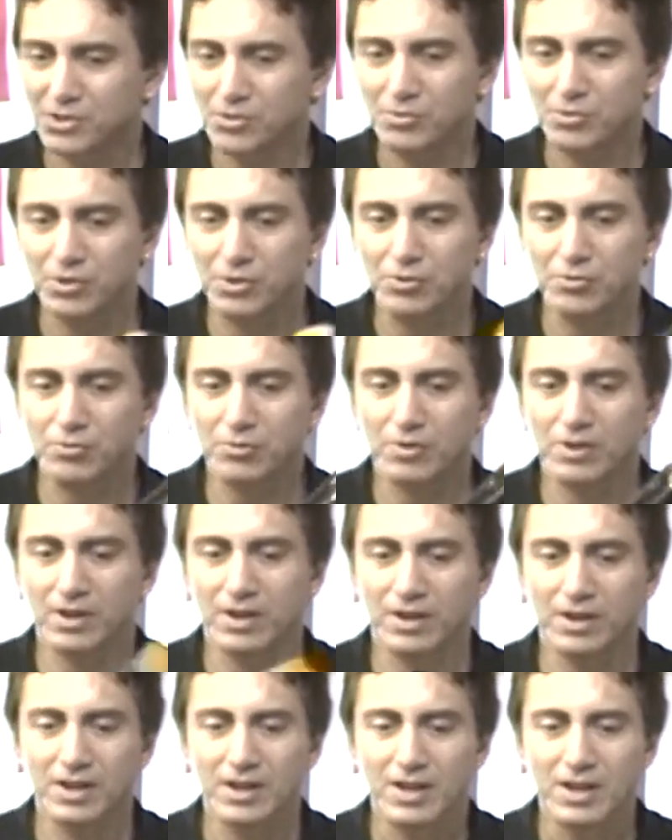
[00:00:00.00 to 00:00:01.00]
You you
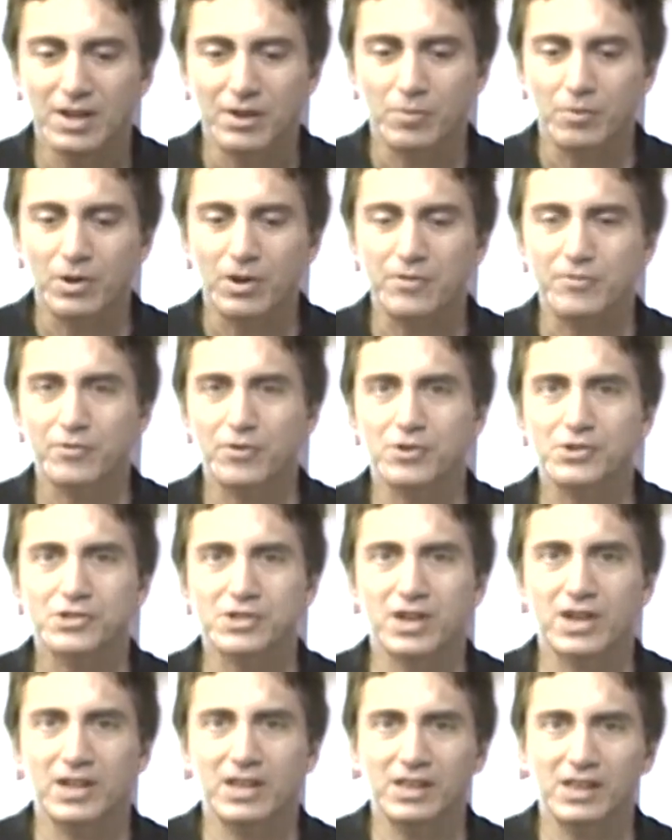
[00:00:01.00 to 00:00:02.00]
uh, when he
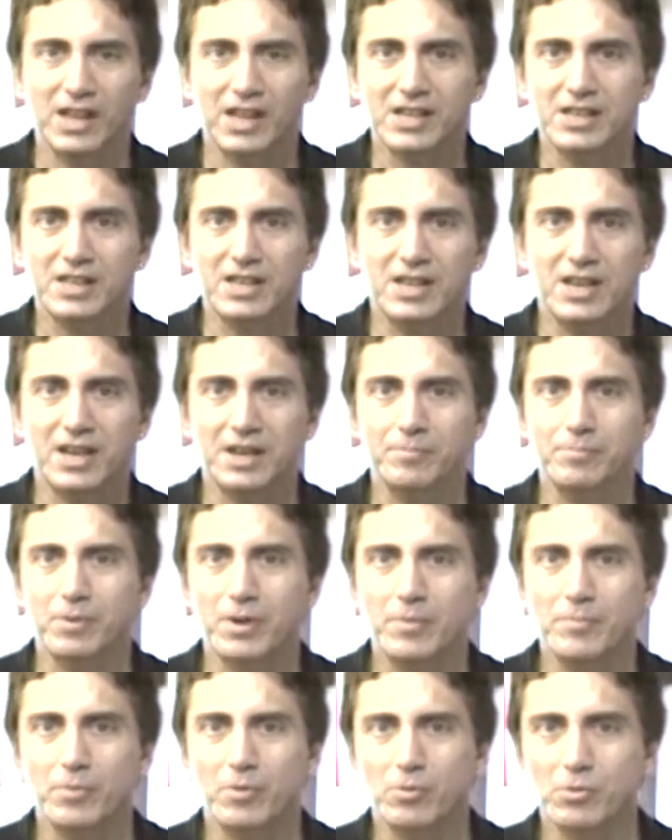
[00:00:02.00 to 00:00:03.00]
first got elected and
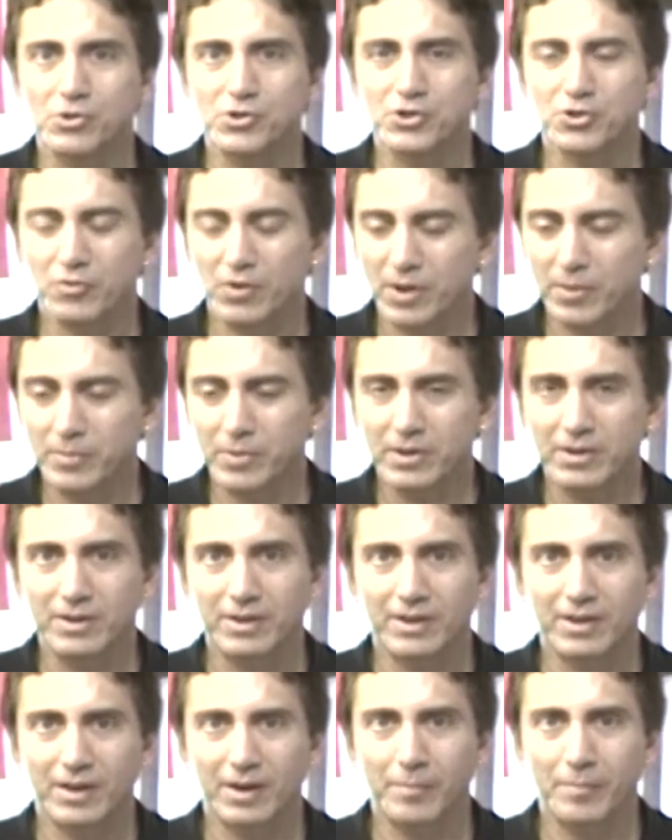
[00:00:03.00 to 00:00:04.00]
people were
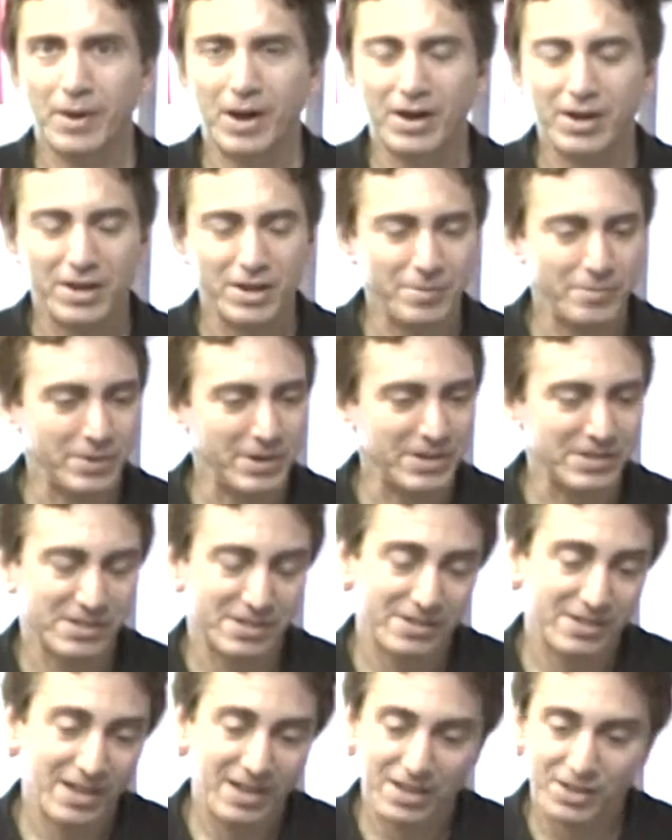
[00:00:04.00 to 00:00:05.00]
screaming about him, and he
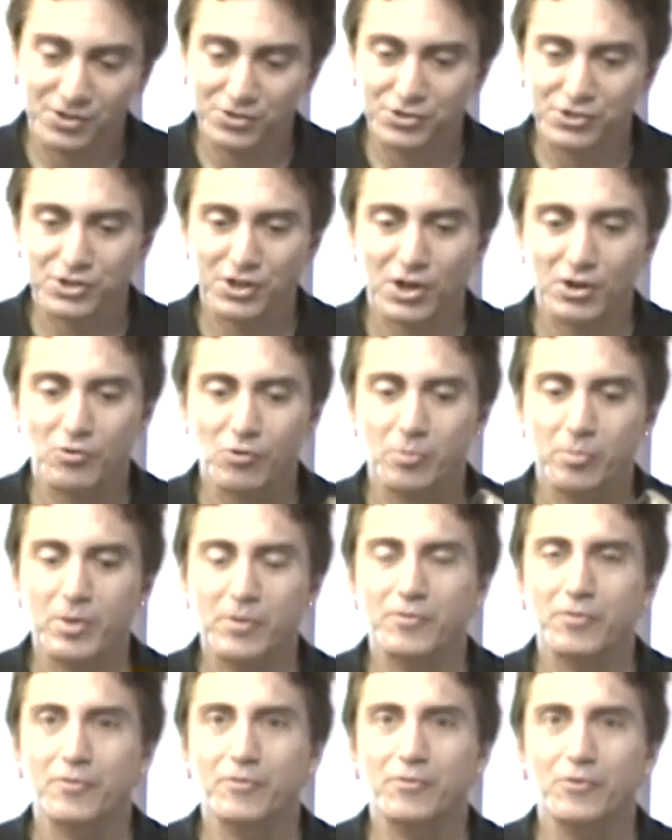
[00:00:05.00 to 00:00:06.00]
says, "Hey, you stuck with
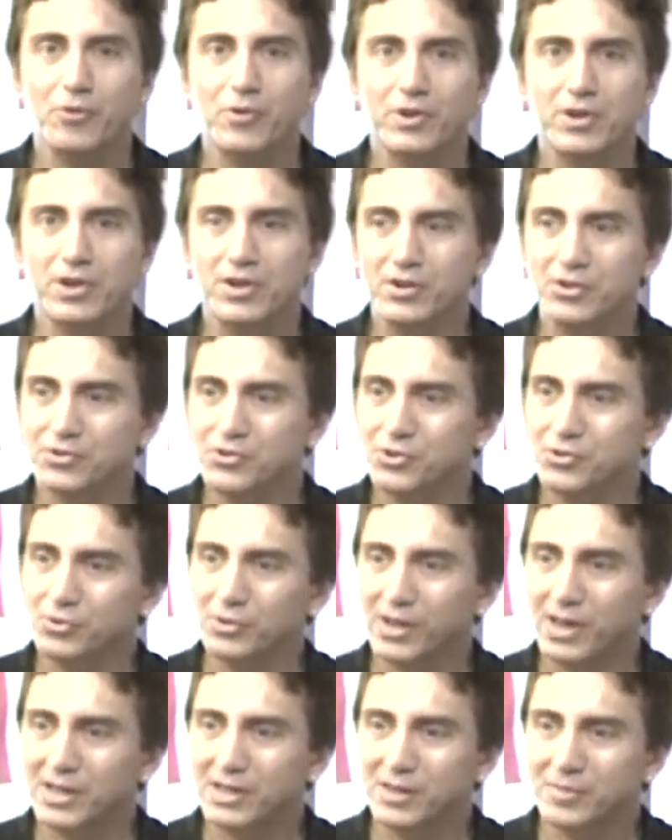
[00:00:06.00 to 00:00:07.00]
me for four years. You
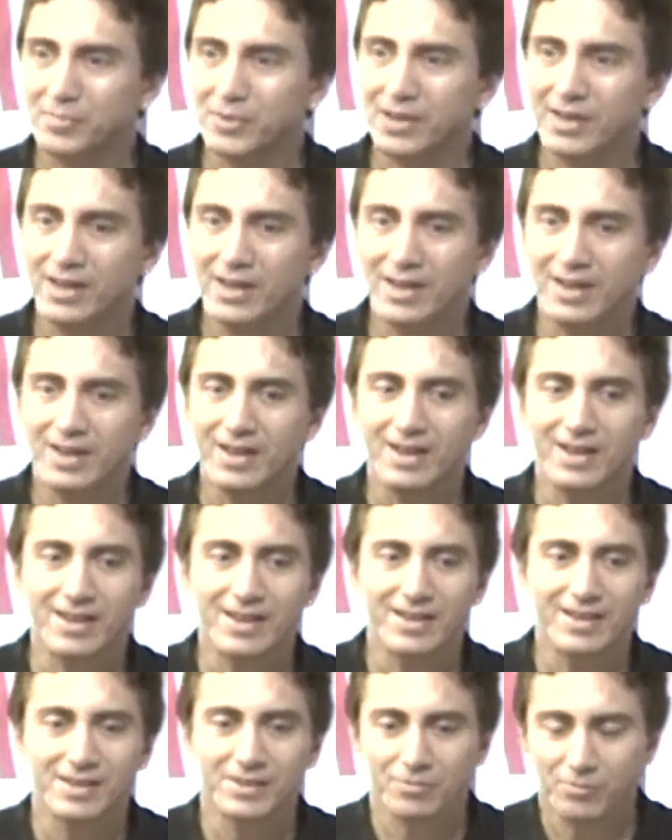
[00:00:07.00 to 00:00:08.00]
elected me."
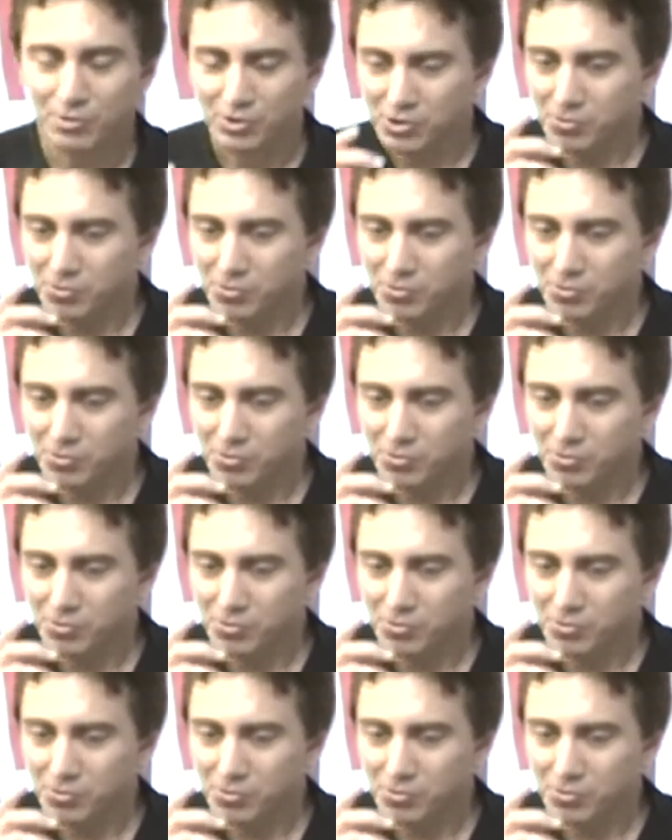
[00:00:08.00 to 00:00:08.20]
Exactly.